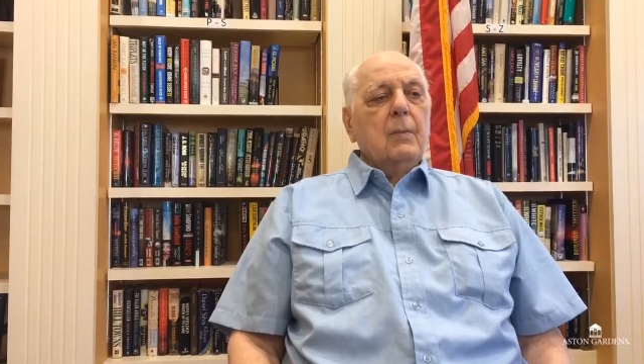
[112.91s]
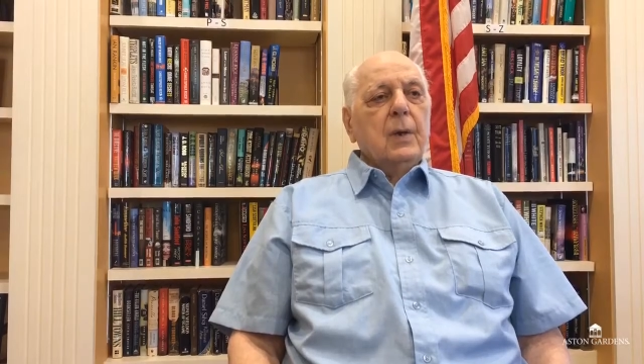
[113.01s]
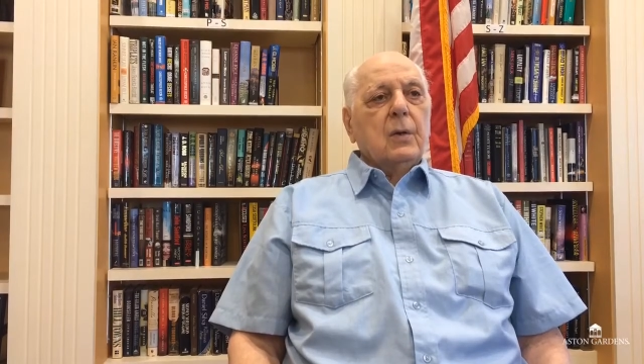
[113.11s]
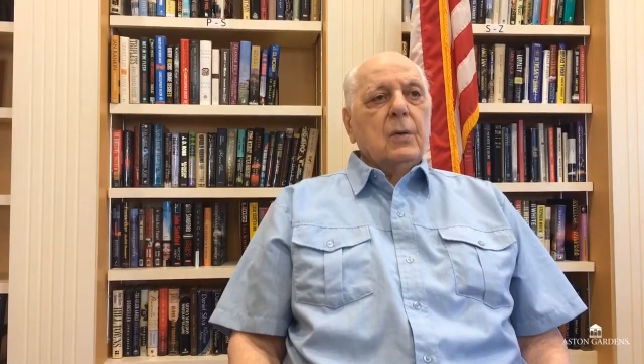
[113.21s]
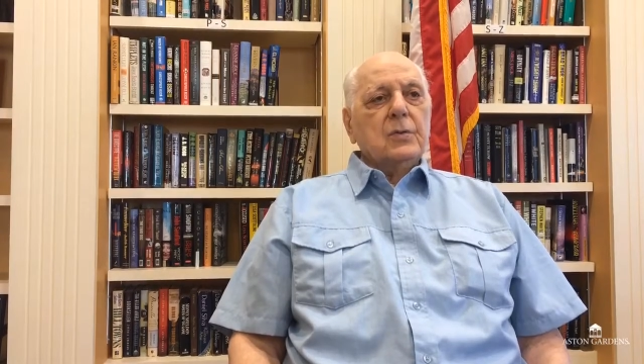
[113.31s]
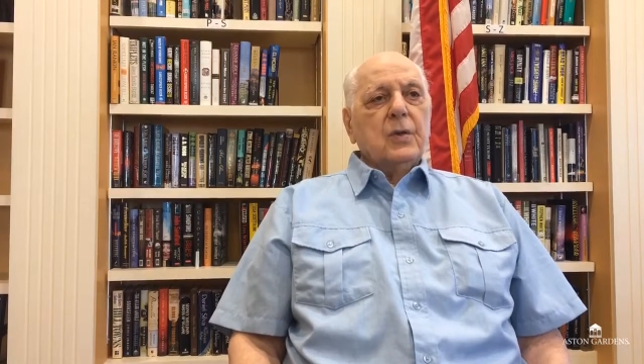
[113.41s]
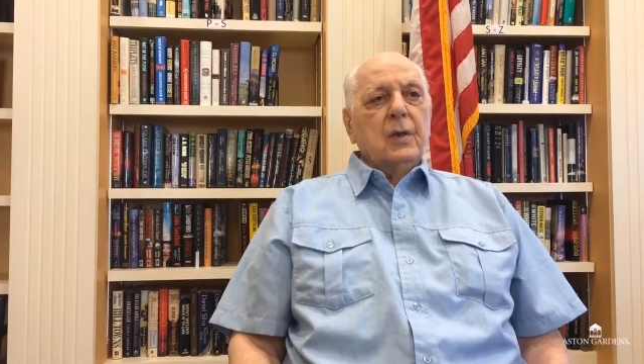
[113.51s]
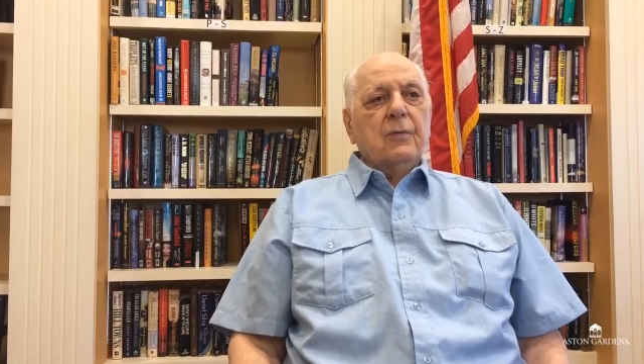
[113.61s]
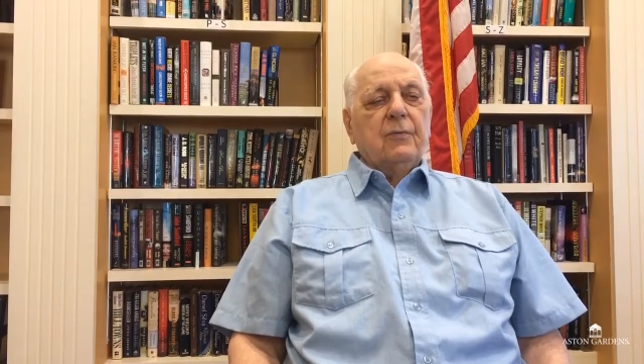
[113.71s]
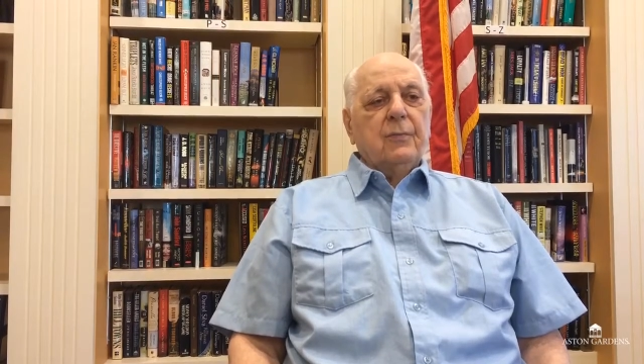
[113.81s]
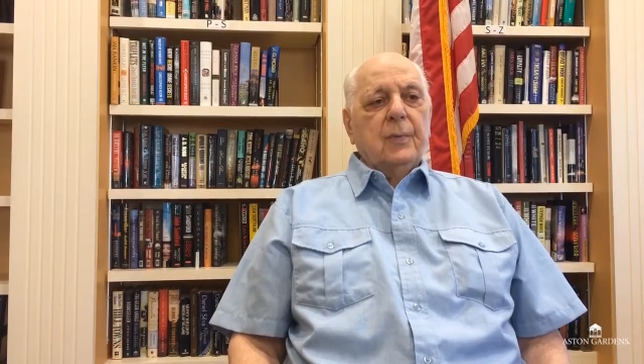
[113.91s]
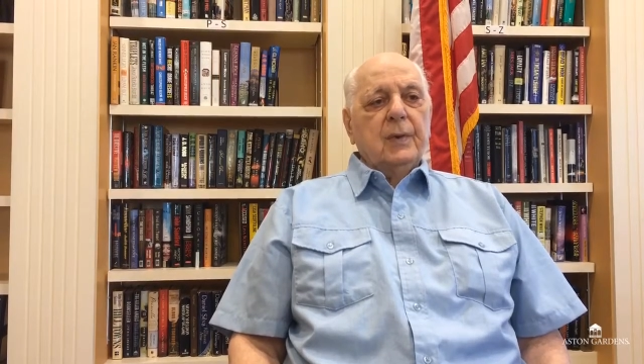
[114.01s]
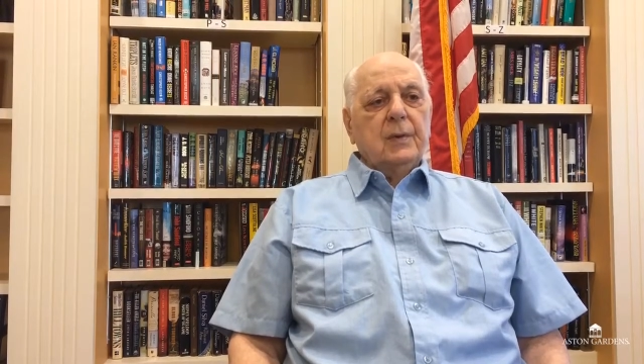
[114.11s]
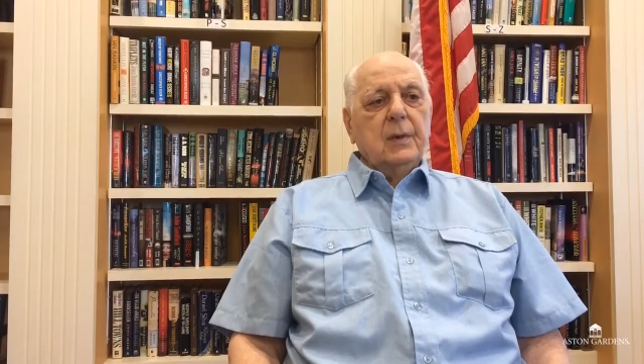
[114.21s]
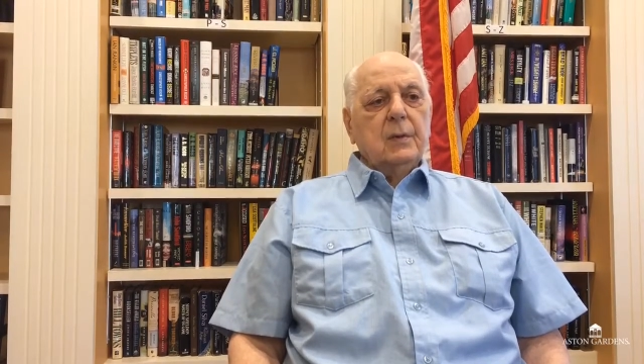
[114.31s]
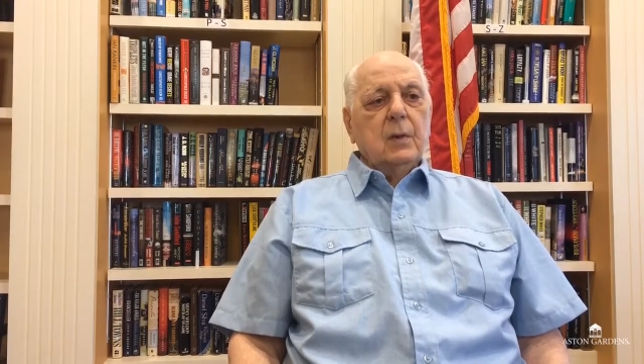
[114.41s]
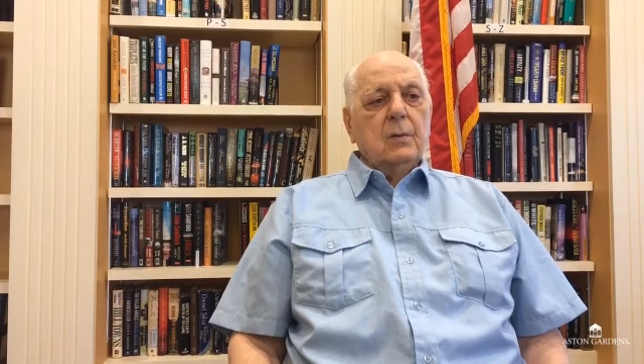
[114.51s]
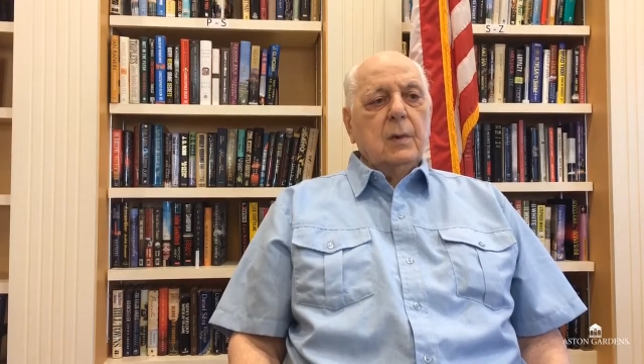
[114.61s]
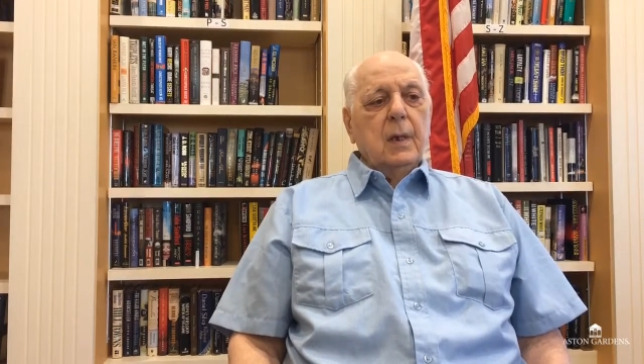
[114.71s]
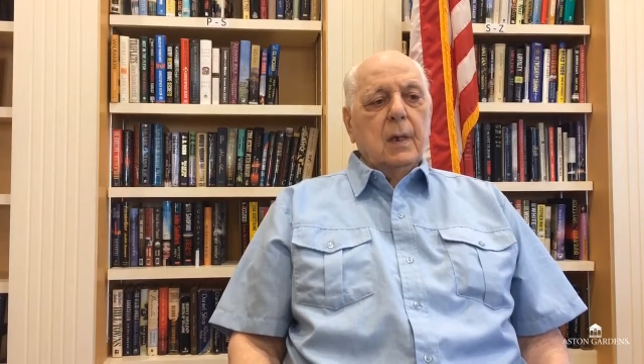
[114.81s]
Because if we did
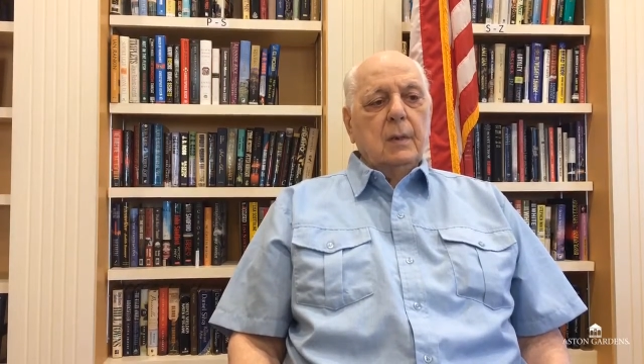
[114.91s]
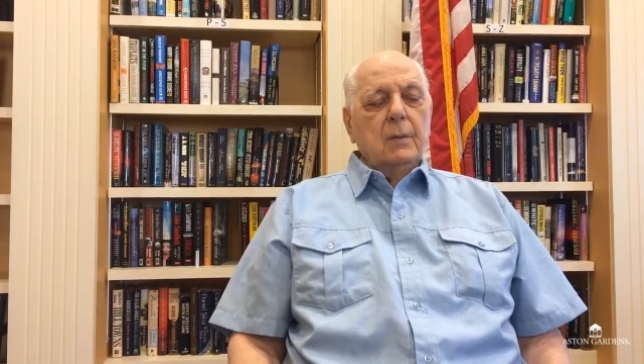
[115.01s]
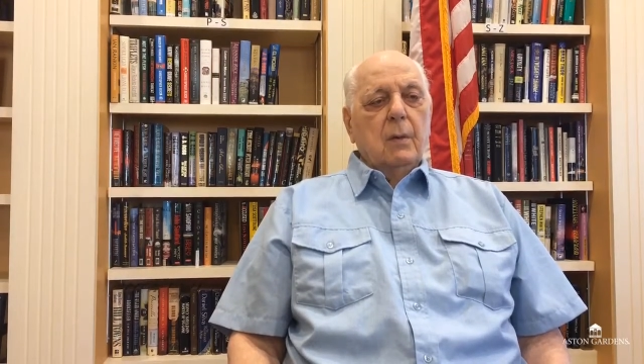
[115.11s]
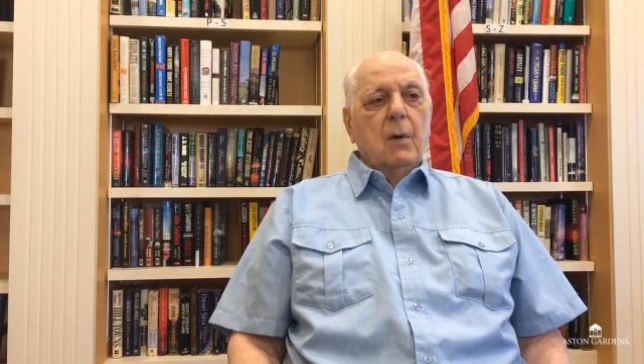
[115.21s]
go ahead,